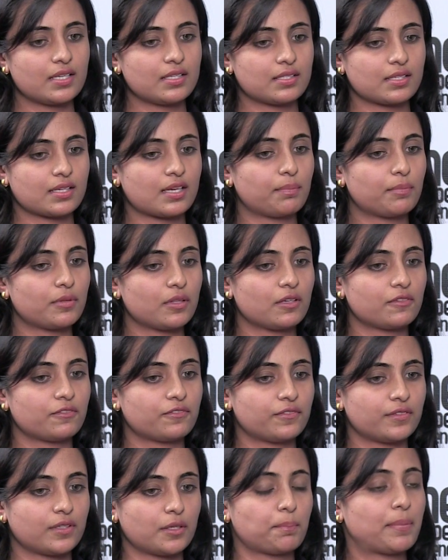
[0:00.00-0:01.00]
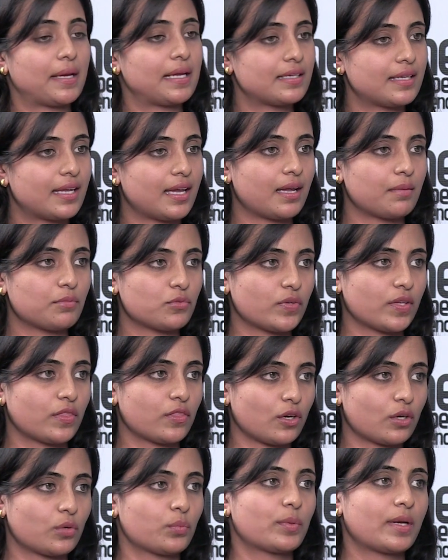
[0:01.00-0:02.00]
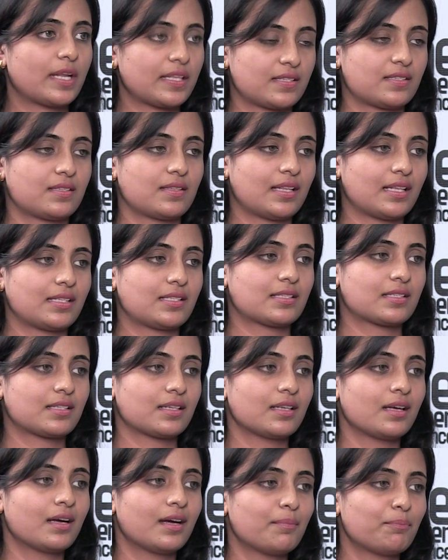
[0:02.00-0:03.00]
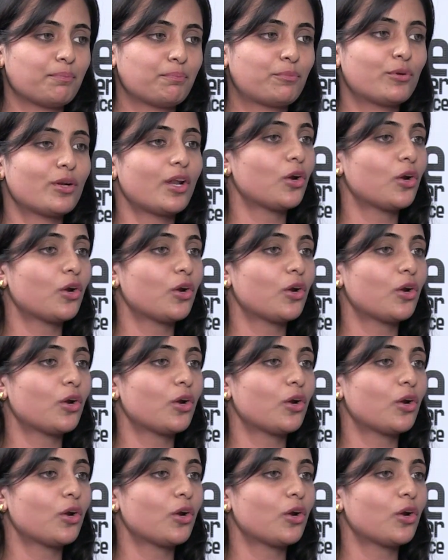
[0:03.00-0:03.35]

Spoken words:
a couple of paid games, we thought let's pull out